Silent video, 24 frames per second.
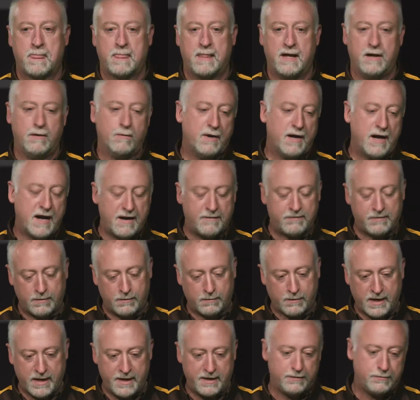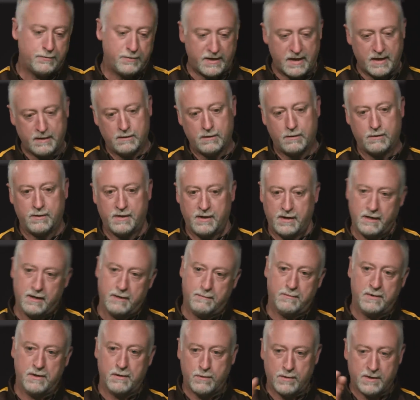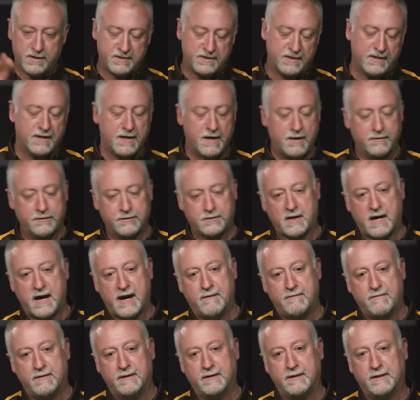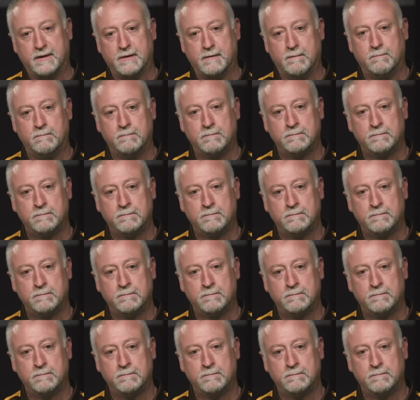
anyway, after the race, we got loaded up and we were sitting out in traffic and